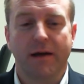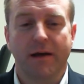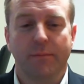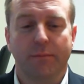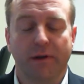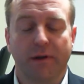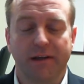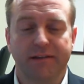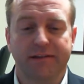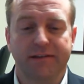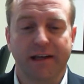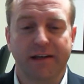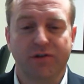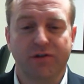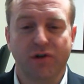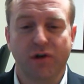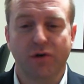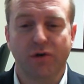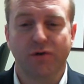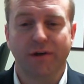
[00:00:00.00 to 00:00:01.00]
Please stay
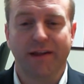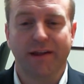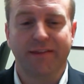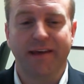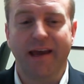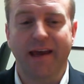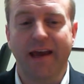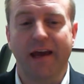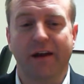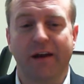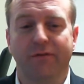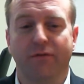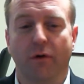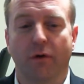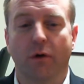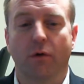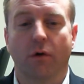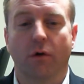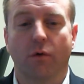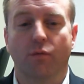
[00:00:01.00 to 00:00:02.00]
tuned at the end
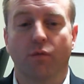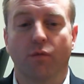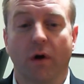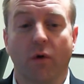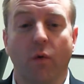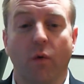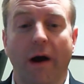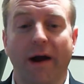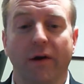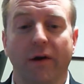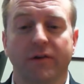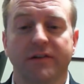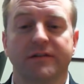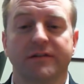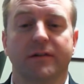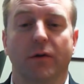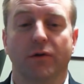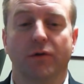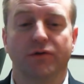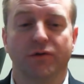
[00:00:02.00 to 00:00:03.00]
for a required
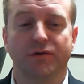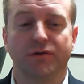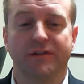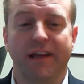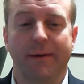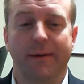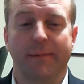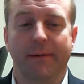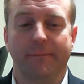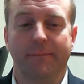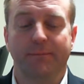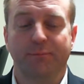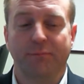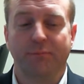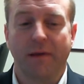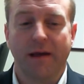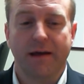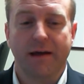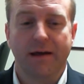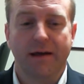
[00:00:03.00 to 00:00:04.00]
disclosure statement.
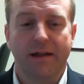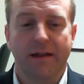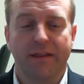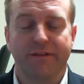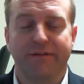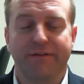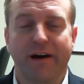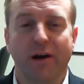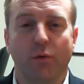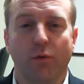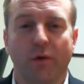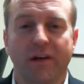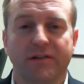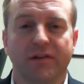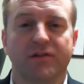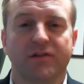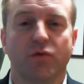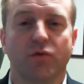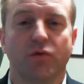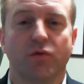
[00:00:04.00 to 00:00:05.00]
The final weeks
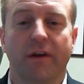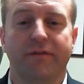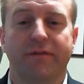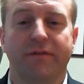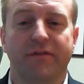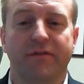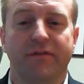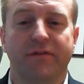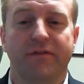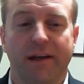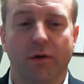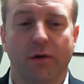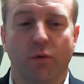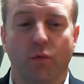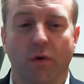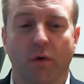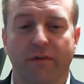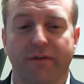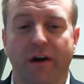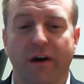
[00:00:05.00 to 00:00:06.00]
of 2015
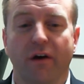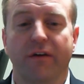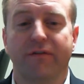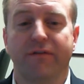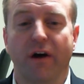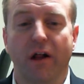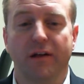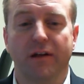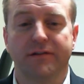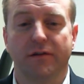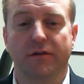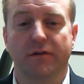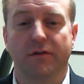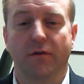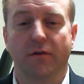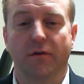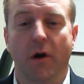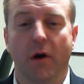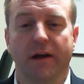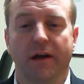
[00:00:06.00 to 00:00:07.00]
were very volatile for
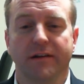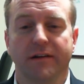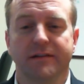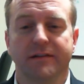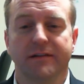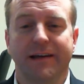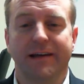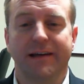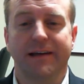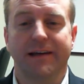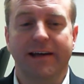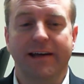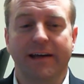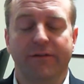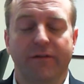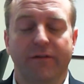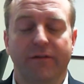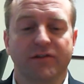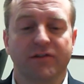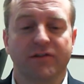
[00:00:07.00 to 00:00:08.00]
markets.
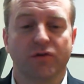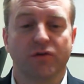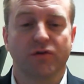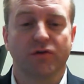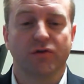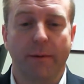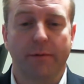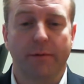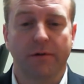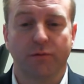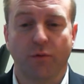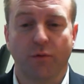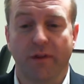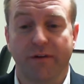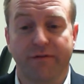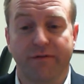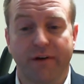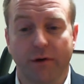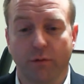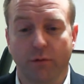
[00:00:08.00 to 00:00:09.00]
Investors grappled with a
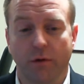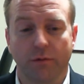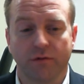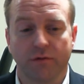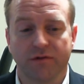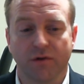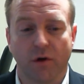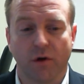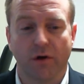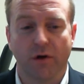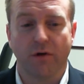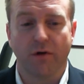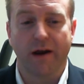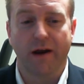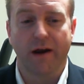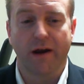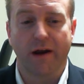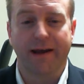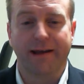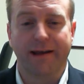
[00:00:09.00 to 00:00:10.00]
Federal Reserve rate
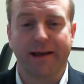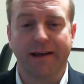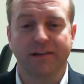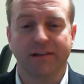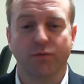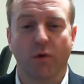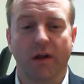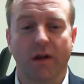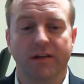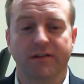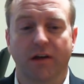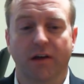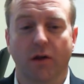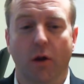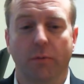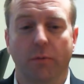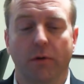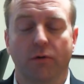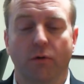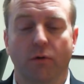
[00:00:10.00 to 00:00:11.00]
hike as well as a
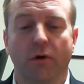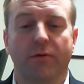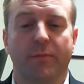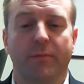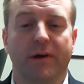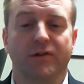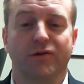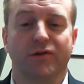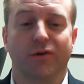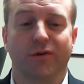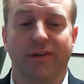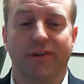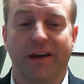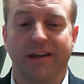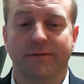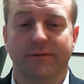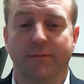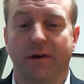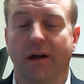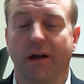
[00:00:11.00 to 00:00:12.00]
global growth picture that
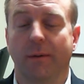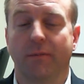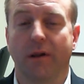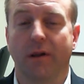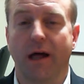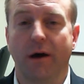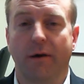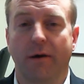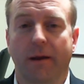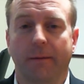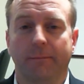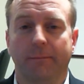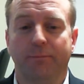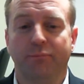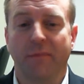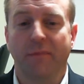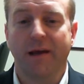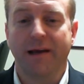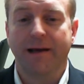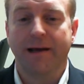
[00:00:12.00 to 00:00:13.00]
has become cloudy.
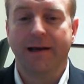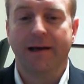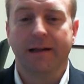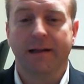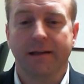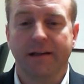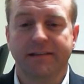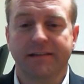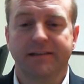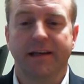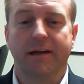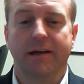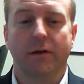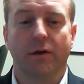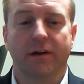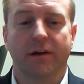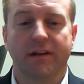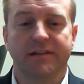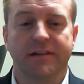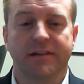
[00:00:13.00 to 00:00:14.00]
Let's take a
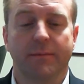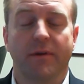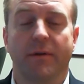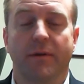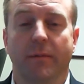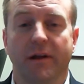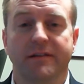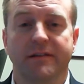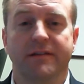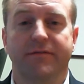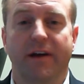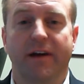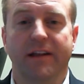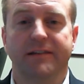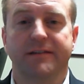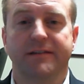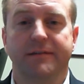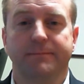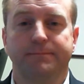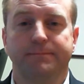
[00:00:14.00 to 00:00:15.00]
look at some of the month's
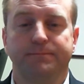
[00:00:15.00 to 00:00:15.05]
events.